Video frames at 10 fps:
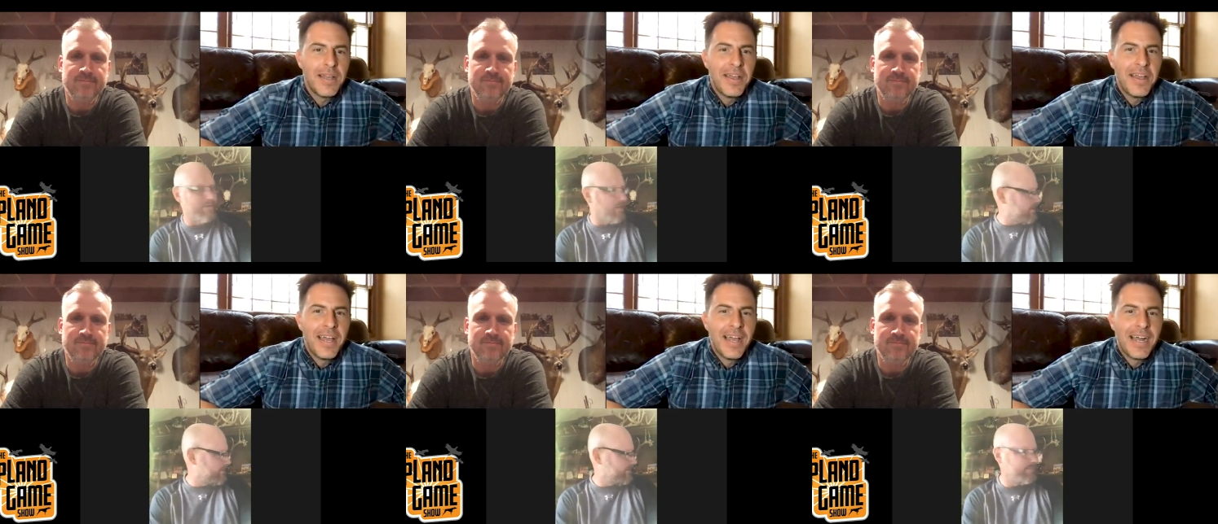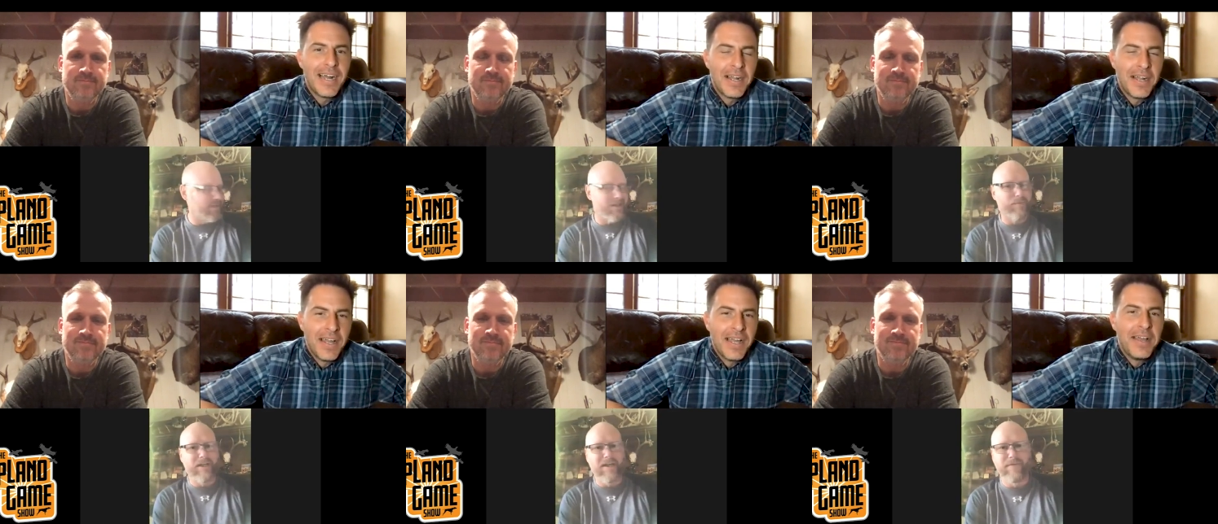Speaker 1: I don't think
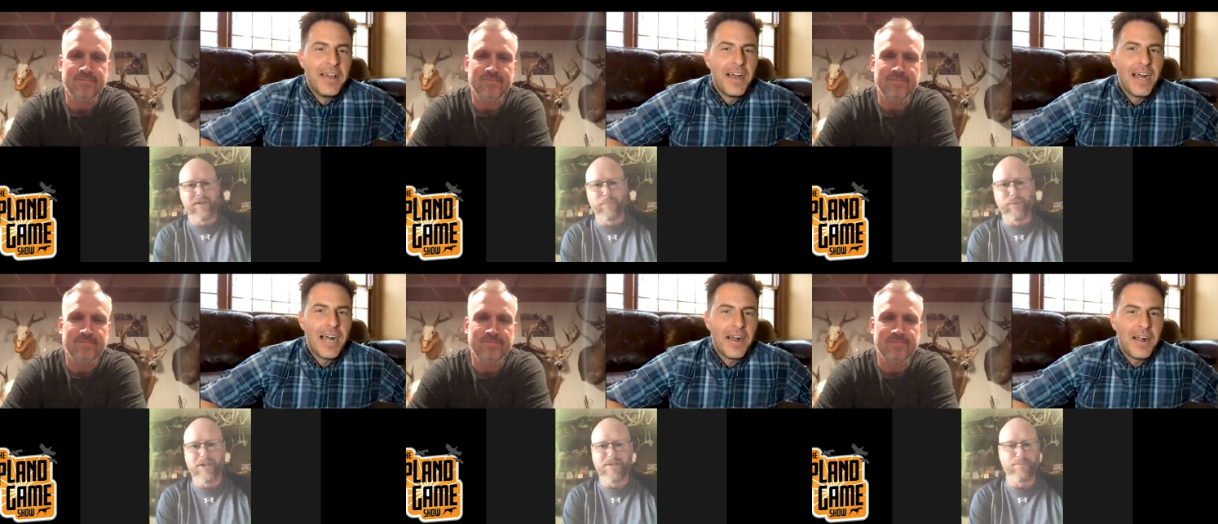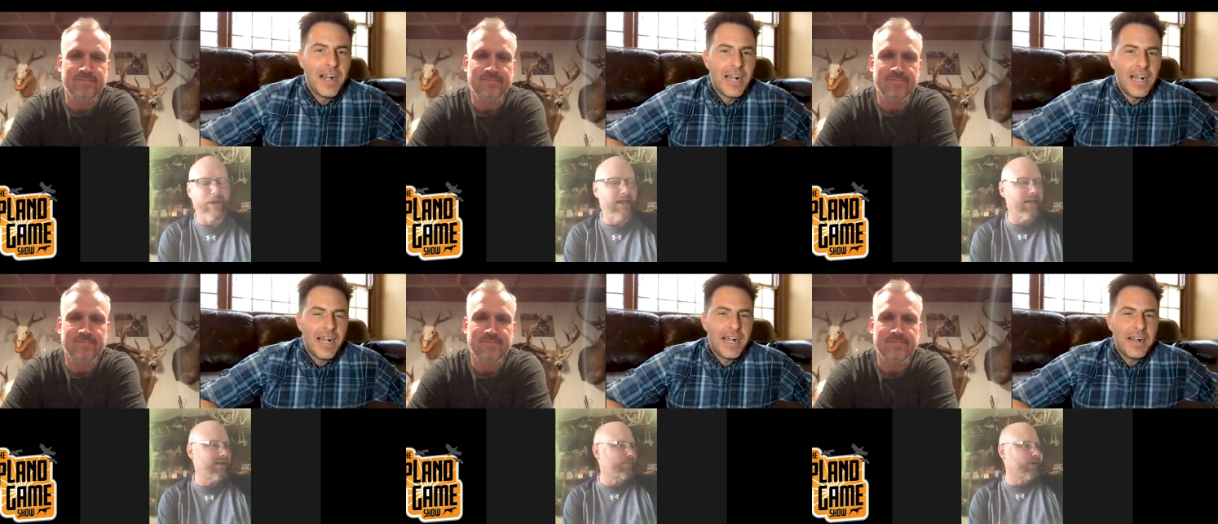we have any Blaze
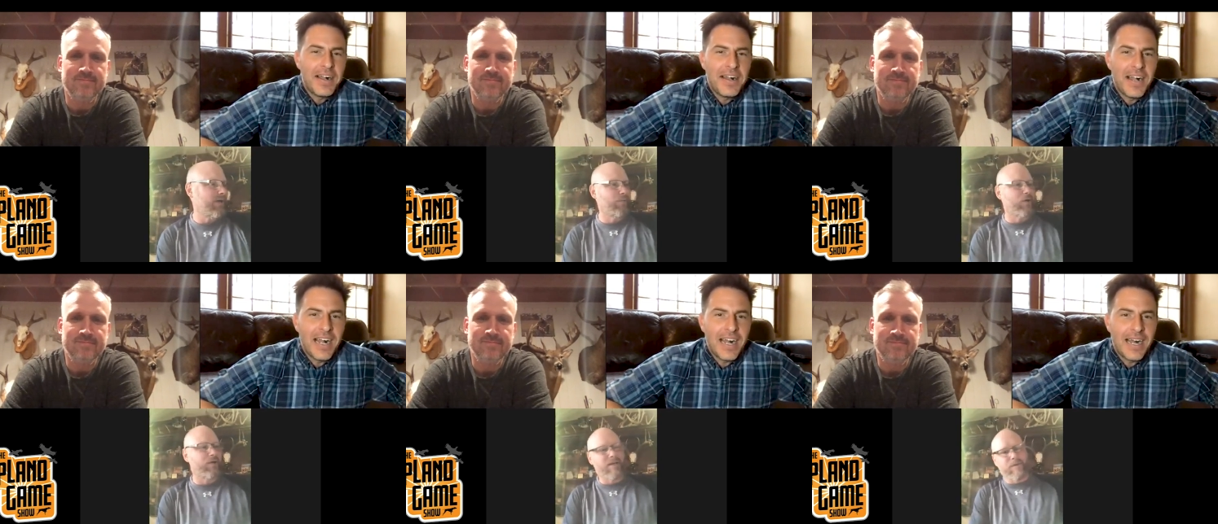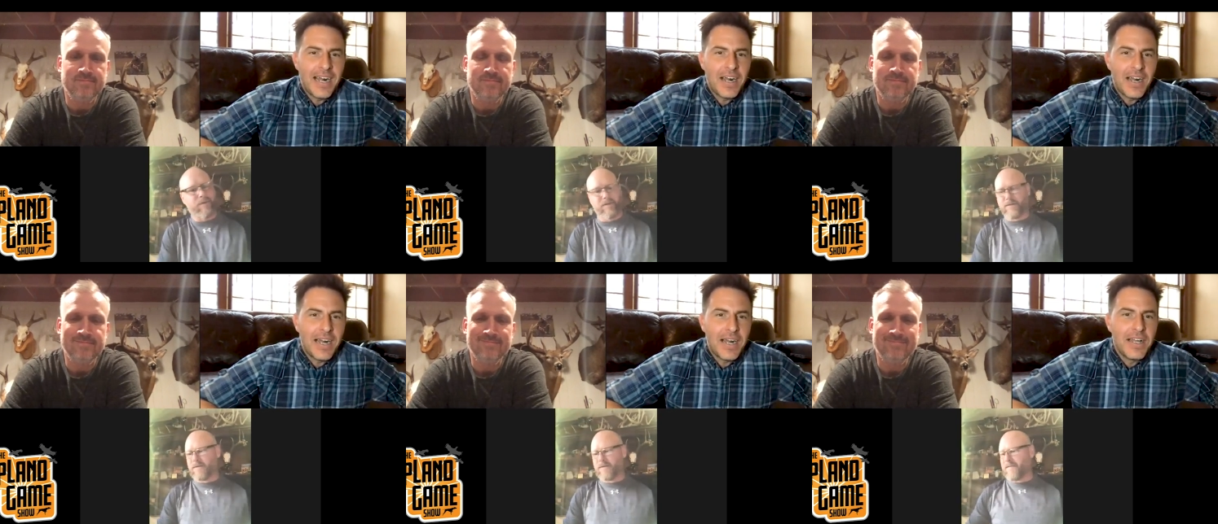Pink, but I'm okay with it.
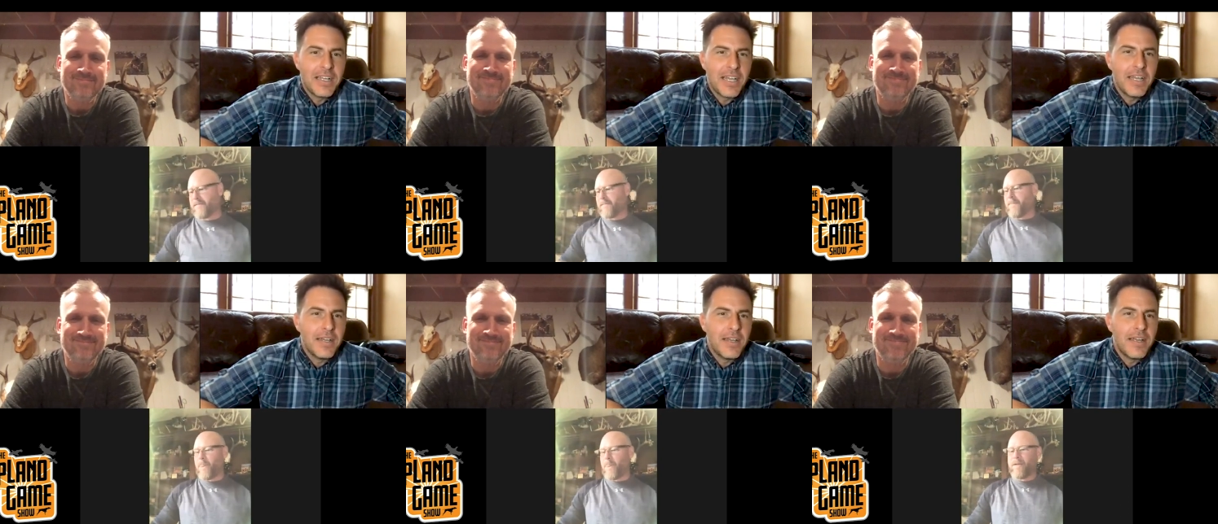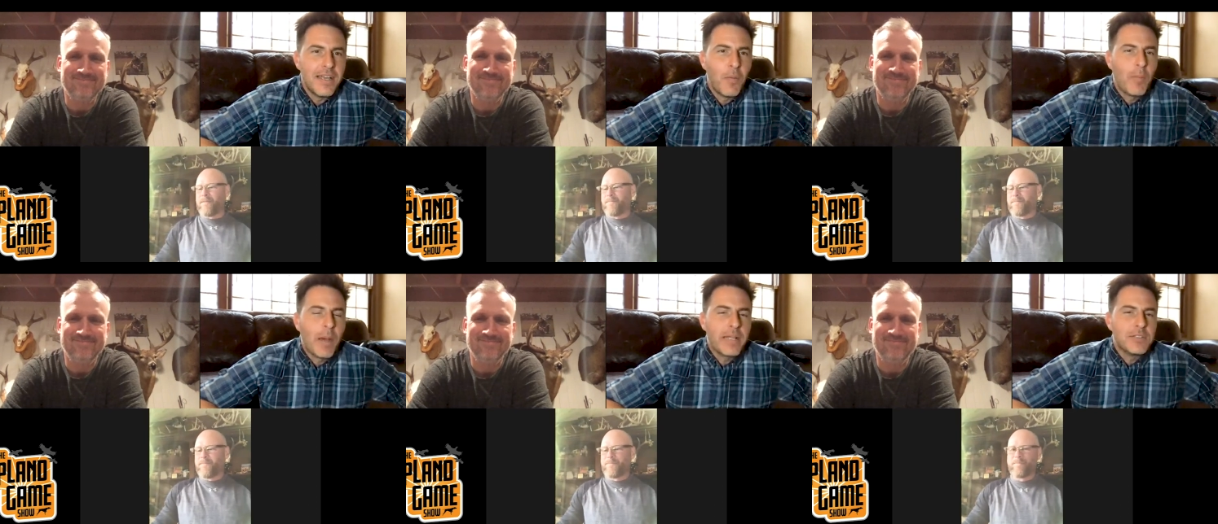
Speaker 2: And what
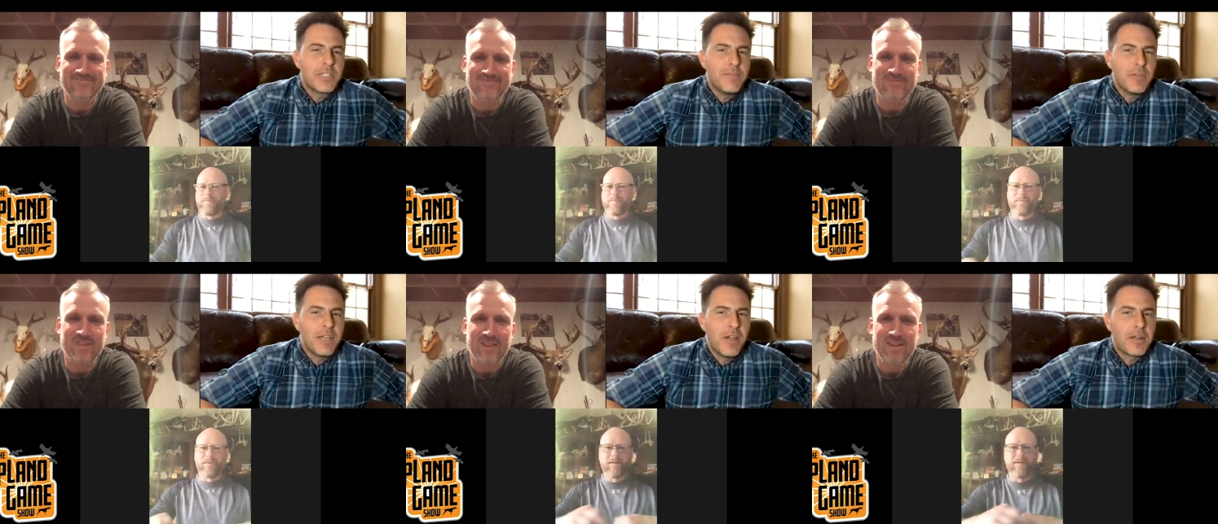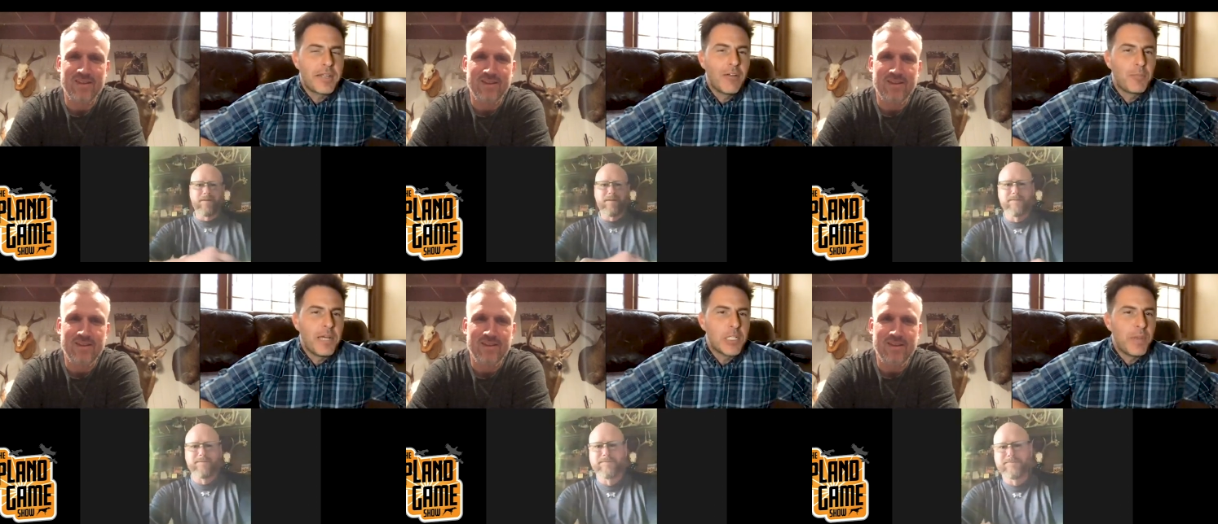about you, Steve? You, you okay with
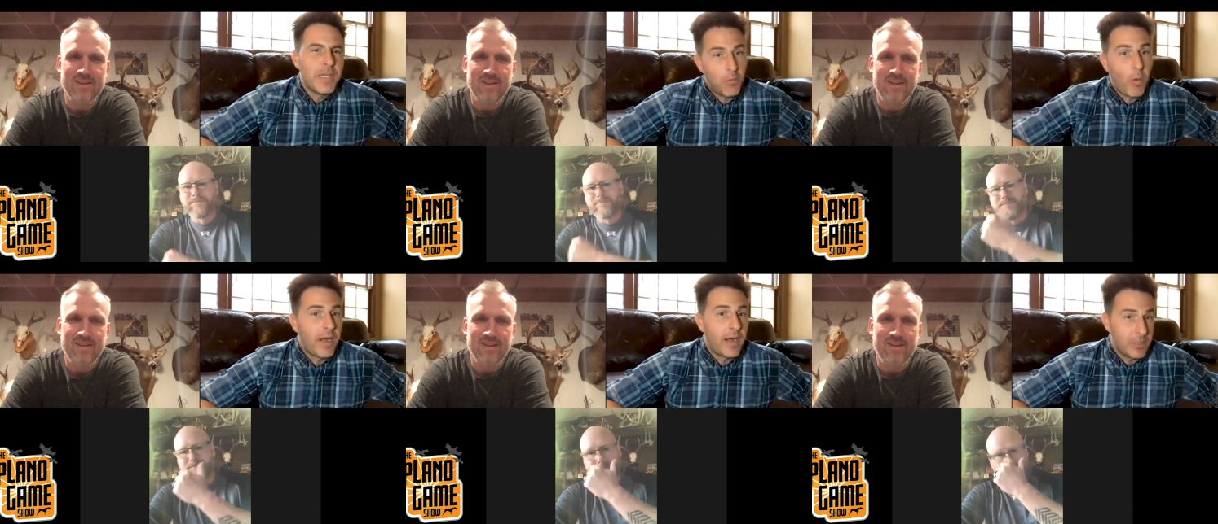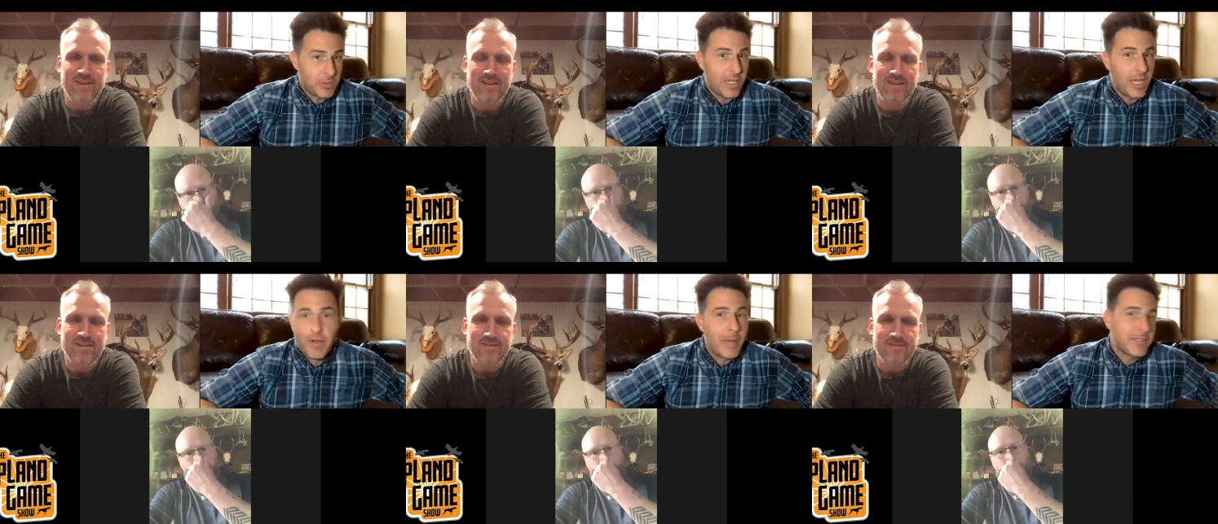Blaze Pink? wearing it
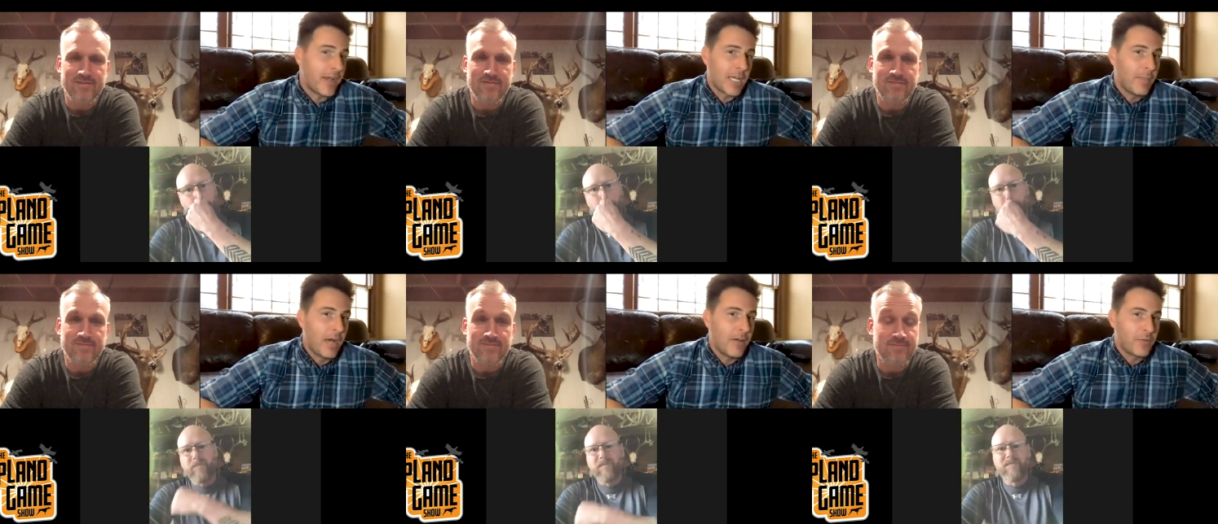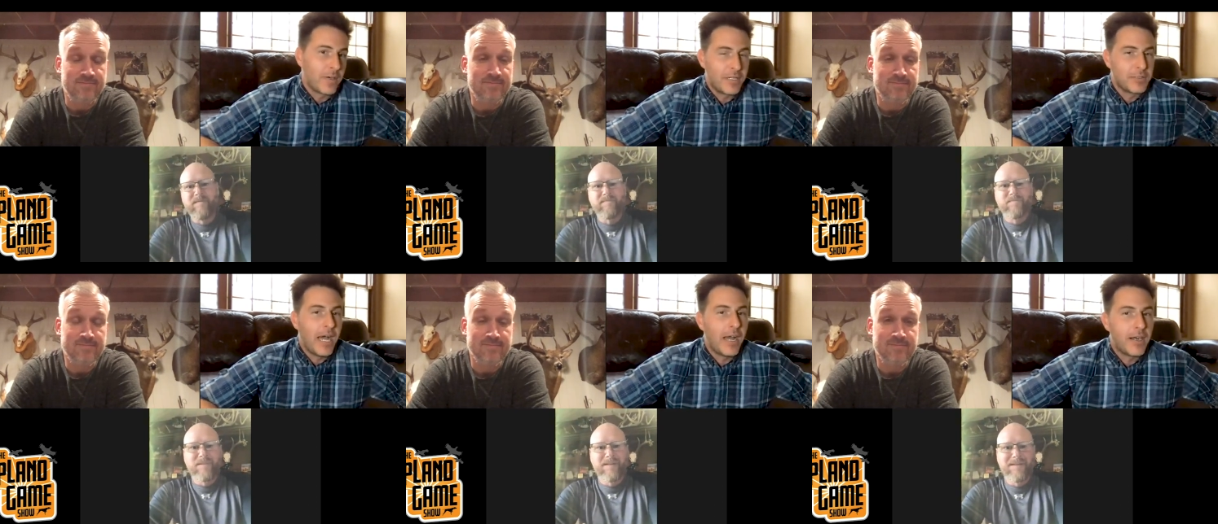yourself. I'm not talking about for your
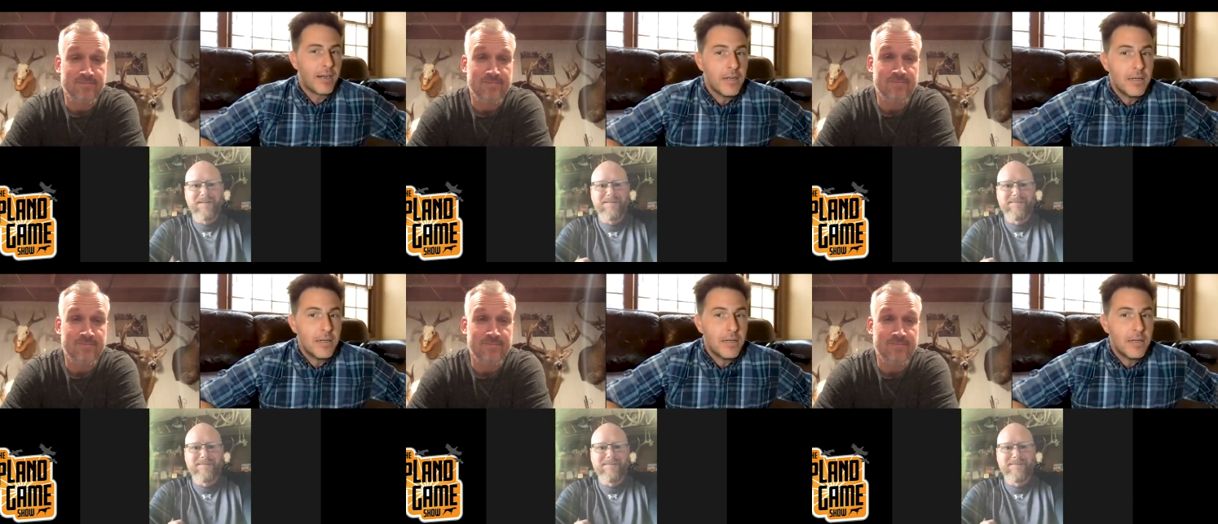daughter.